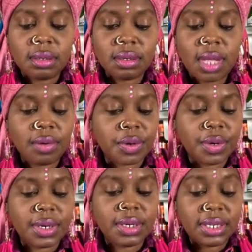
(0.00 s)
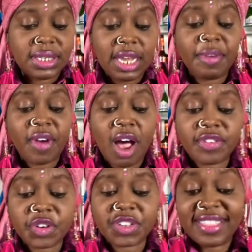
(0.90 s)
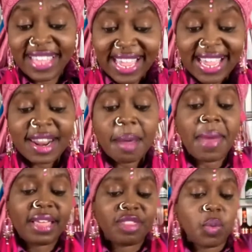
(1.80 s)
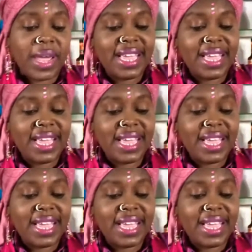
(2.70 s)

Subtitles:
Hold on. The team of officers then make their way